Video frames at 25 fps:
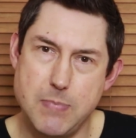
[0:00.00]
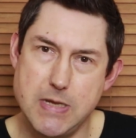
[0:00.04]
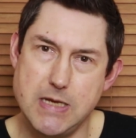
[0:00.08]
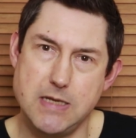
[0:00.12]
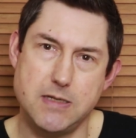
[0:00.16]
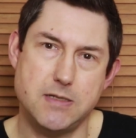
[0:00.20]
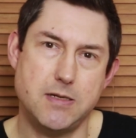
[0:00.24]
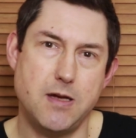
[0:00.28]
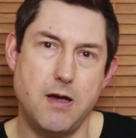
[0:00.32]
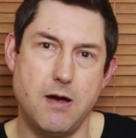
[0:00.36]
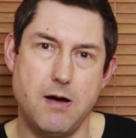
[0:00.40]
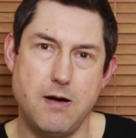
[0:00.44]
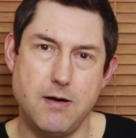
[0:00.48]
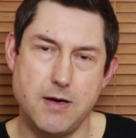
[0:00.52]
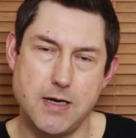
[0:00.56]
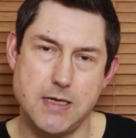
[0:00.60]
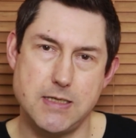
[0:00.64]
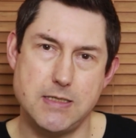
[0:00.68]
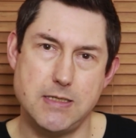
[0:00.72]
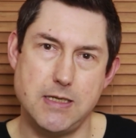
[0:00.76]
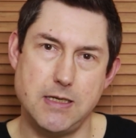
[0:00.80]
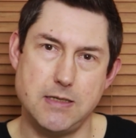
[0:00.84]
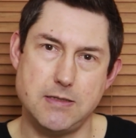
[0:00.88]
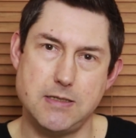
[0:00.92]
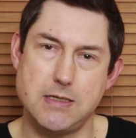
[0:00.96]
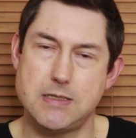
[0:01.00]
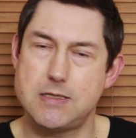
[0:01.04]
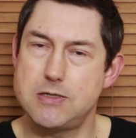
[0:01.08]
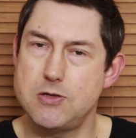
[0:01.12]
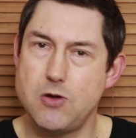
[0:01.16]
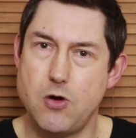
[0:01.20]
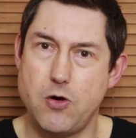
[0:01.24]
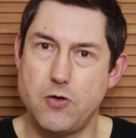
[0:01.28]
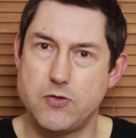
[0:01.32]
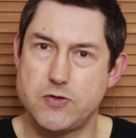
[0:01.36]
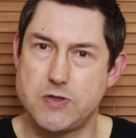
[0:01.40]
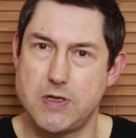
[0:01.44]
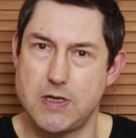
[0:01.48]
be targeted. It's
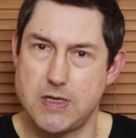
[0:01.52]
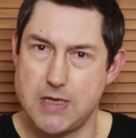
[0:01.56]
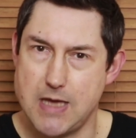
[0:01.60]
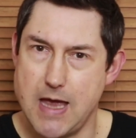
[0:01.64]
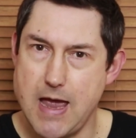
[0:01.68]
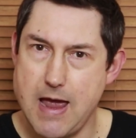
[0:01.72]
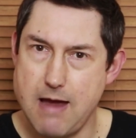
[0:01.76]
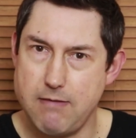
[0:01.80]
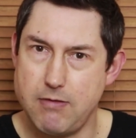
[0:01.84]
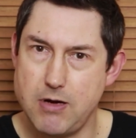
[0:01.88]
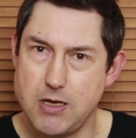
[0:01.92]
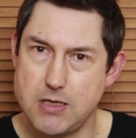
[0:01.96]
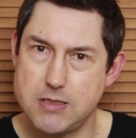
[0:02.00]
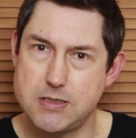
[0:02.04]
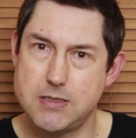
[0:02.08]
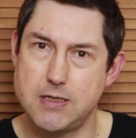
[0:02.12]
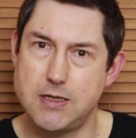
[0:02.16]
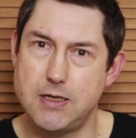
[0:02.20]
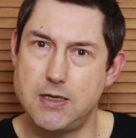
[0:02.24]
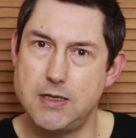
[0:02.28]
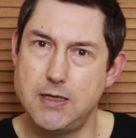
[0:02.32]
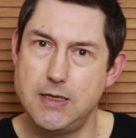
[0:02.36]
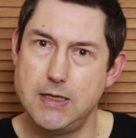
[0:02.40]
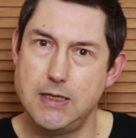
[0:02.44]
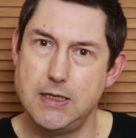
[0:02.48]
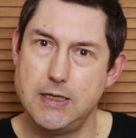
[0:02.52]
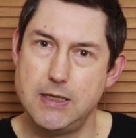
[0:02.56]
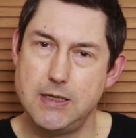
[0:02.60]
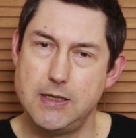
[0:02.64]
not a character.